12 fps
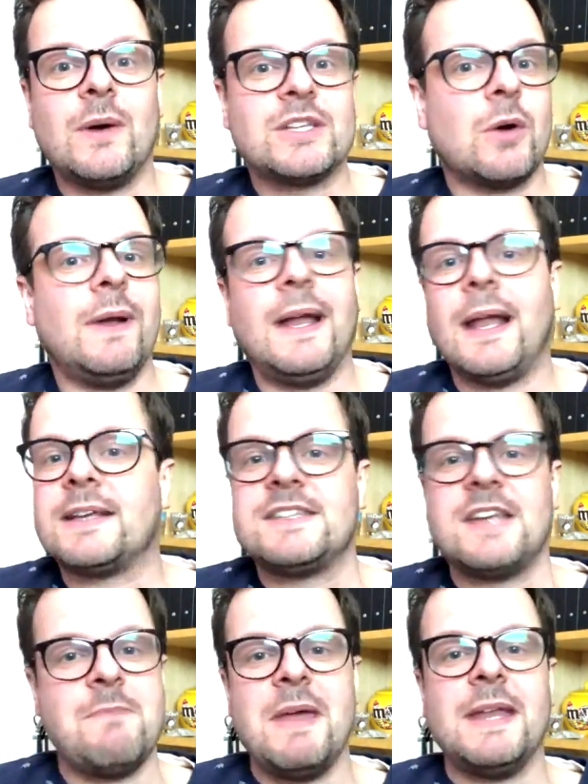It's only like
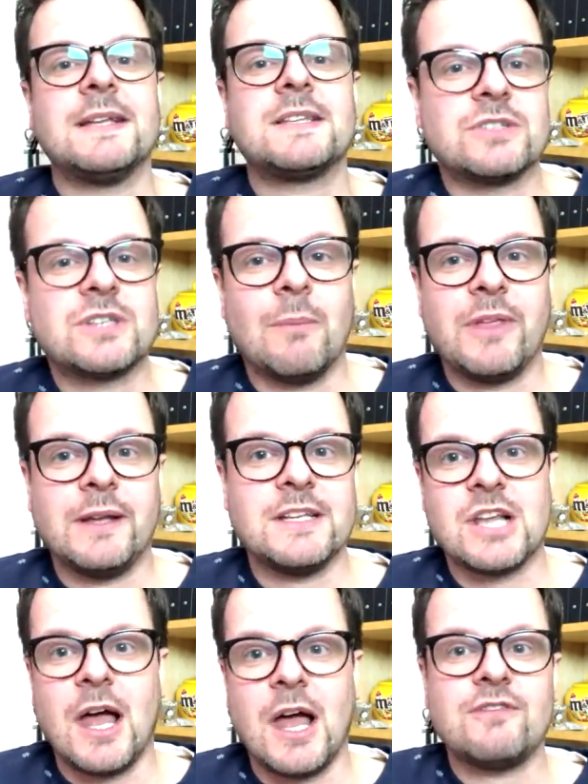10 minutes or something.
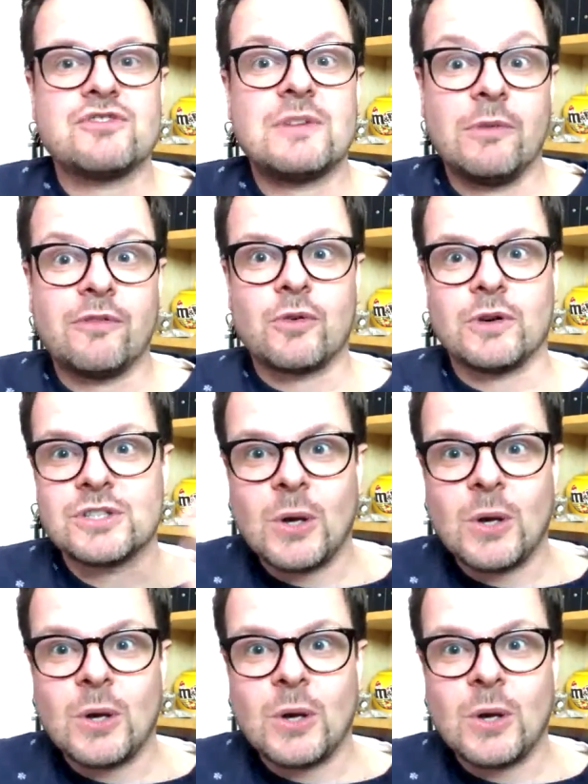This live stream, of course,